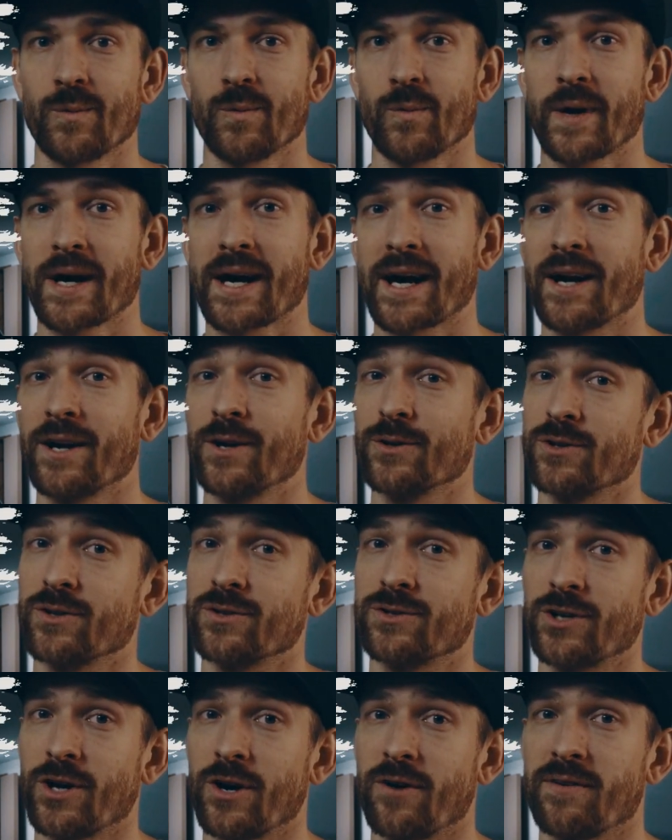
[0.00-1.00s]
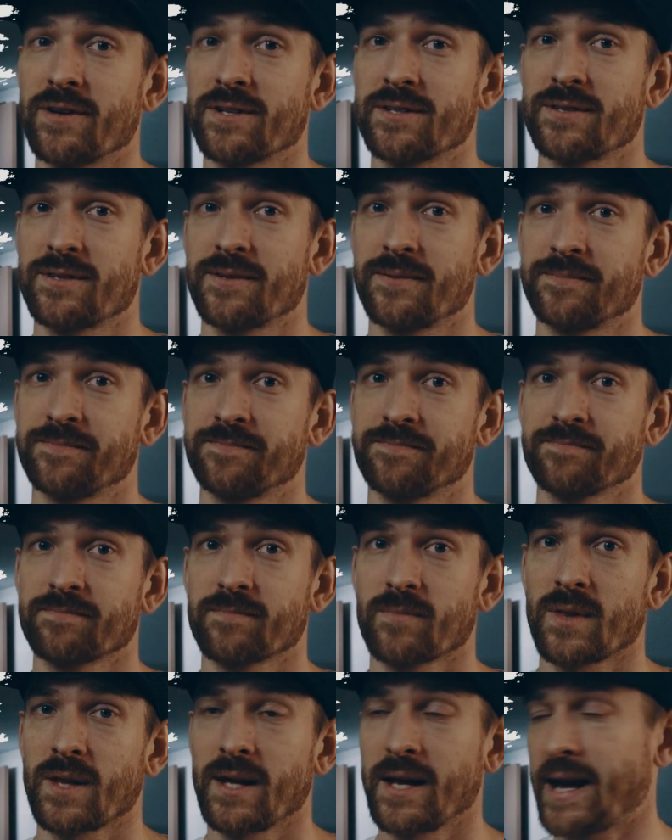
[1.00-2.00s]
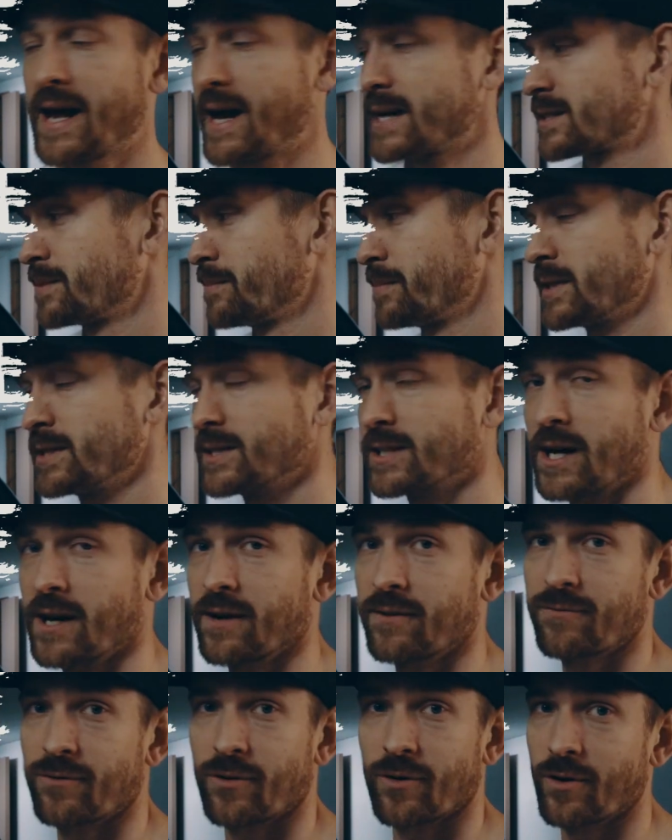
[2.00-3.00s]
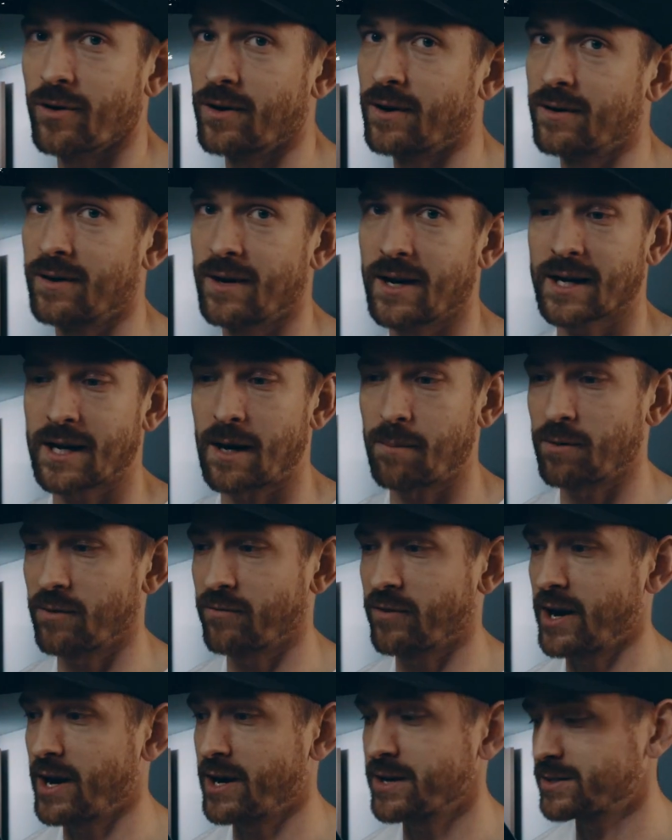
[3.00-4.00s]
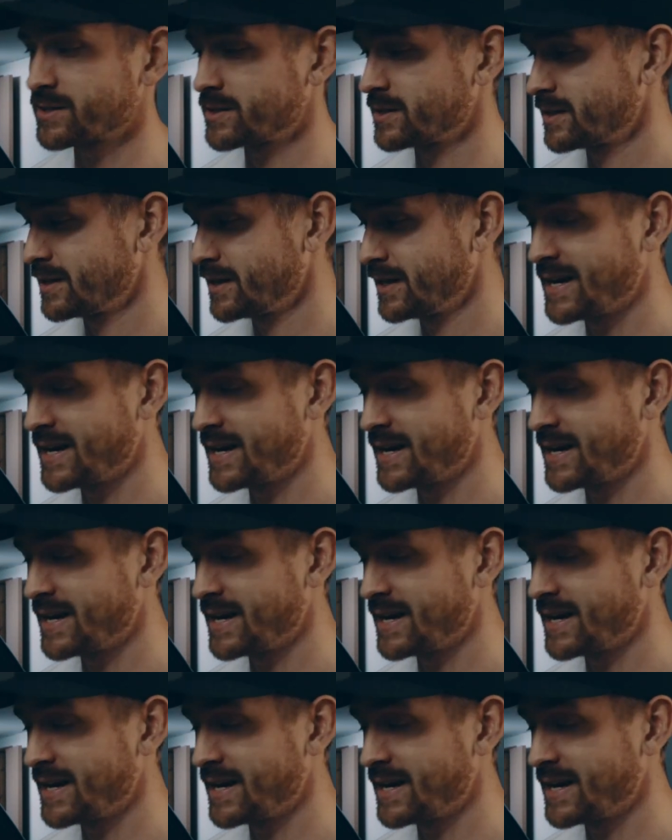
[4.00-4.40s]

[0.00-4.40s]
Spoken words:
We gotta do some service. It hasn't been done for a couple of years,